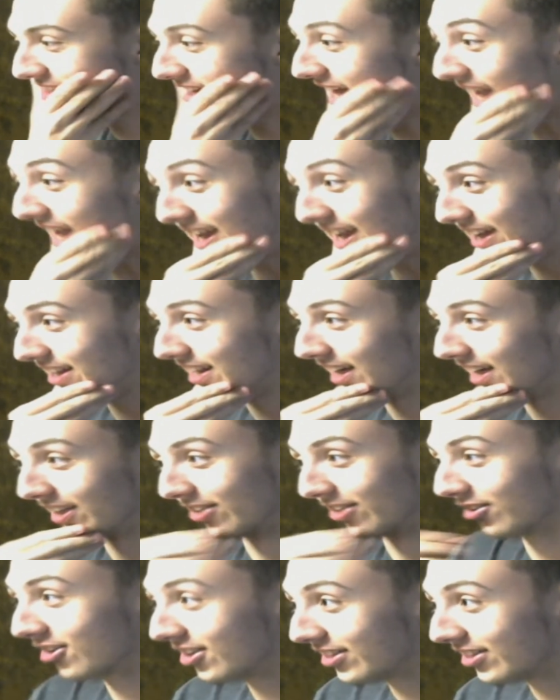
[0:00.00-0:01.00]
and
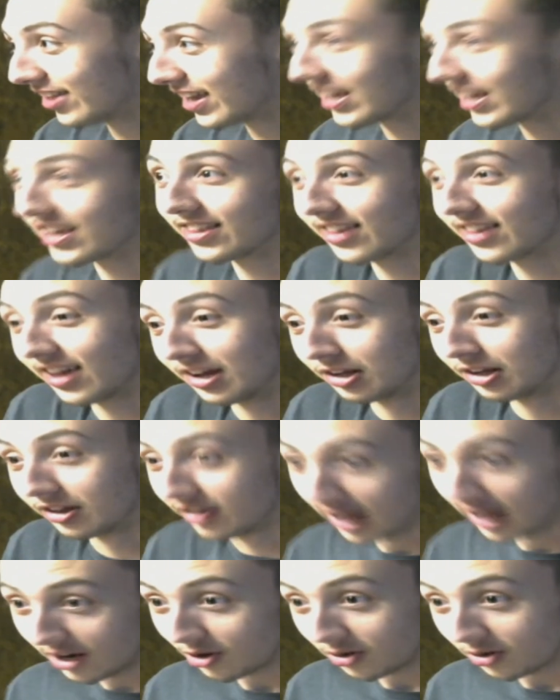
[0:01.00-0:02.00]
the good thing is
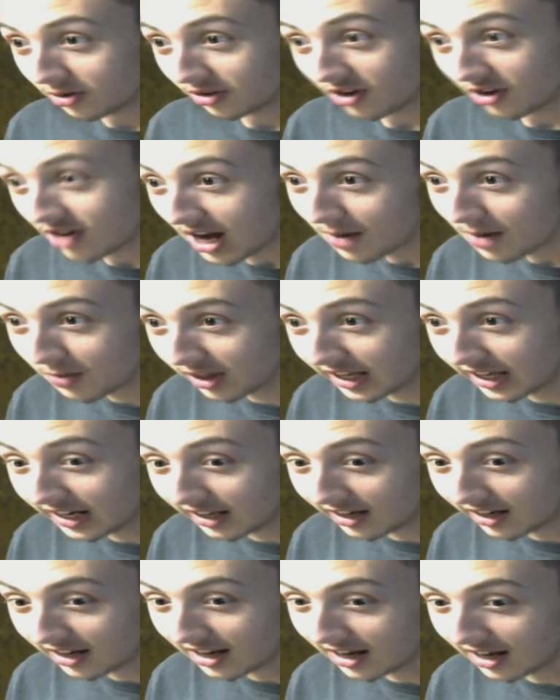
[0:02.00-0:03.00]
they're not
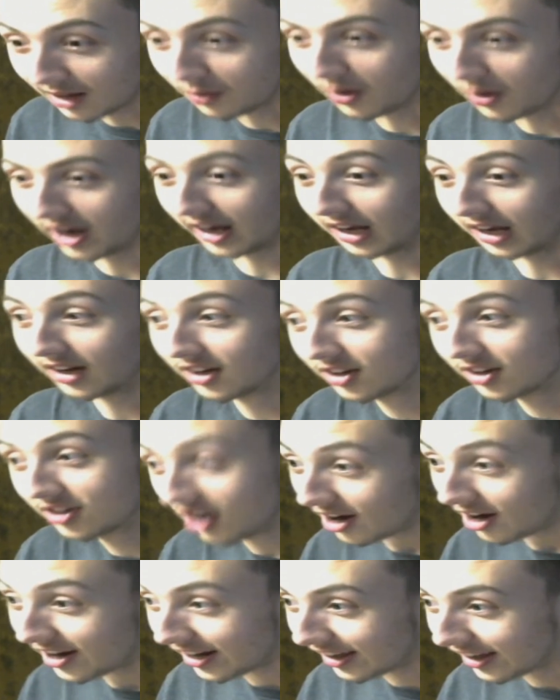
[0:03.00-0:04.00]
related in any way.
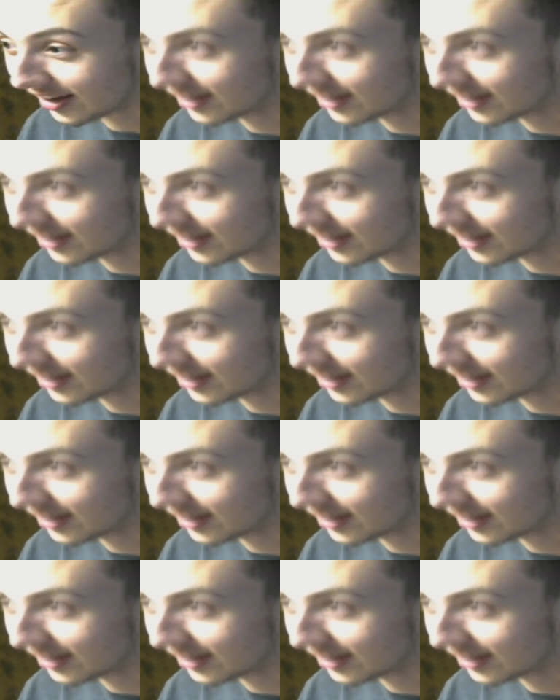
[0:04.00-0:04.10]
Good.